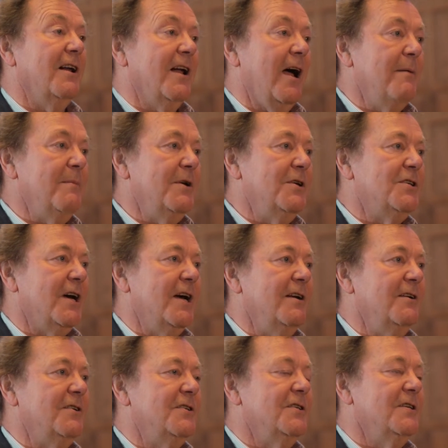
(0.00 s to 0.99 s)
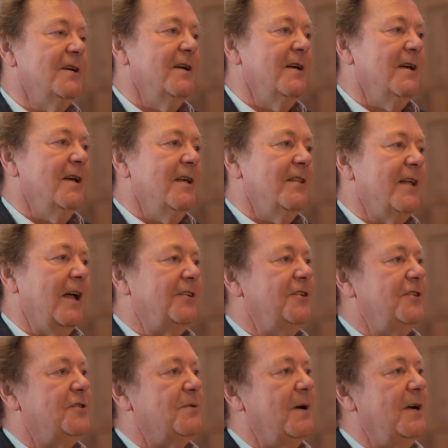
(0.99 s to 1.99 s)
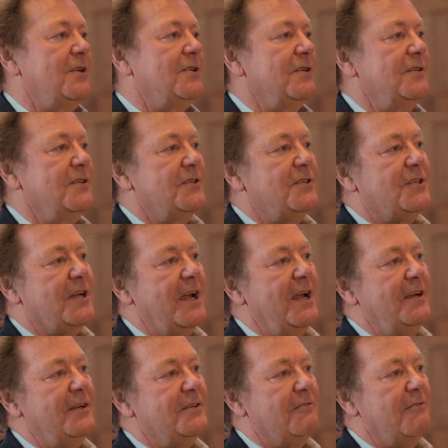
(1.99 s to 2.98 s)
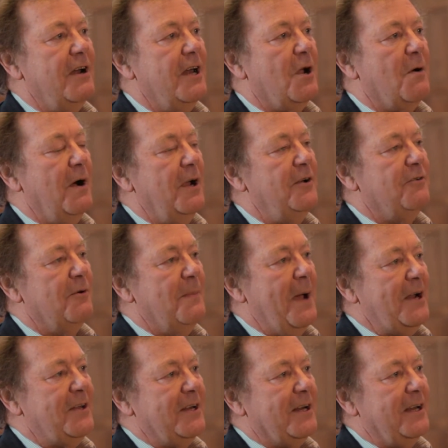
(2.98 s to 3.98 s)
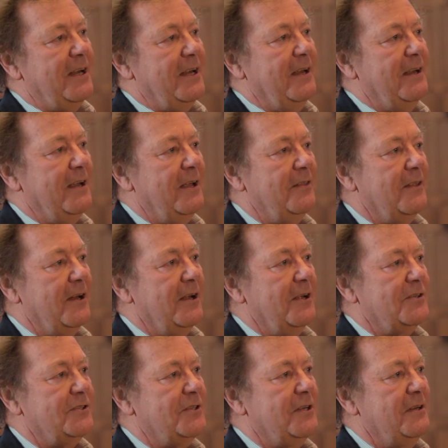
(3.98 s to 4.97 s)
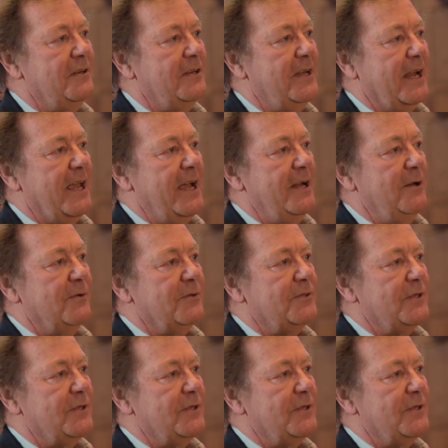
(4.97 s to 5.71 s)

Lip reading: climate change, that situation has changed really quite dramatically in the last decade or